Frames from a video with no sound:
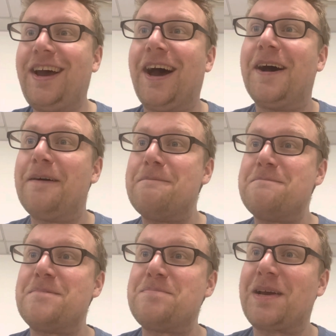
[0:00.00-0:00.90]

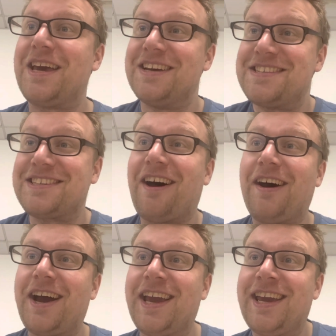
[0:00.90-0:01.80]
um, because
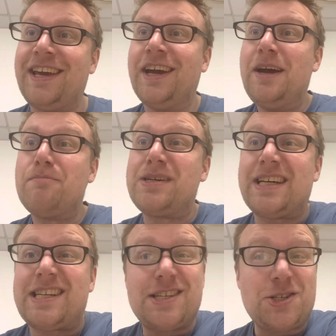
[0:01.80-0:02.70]
I
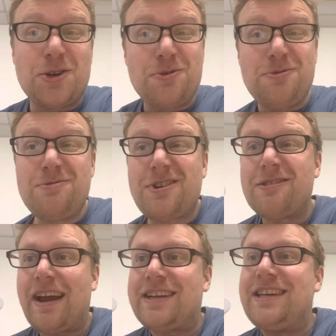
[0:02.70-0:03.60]
predicted two
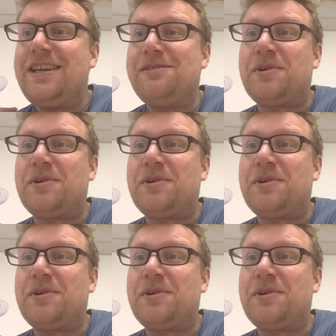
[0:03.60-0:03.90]
correctly,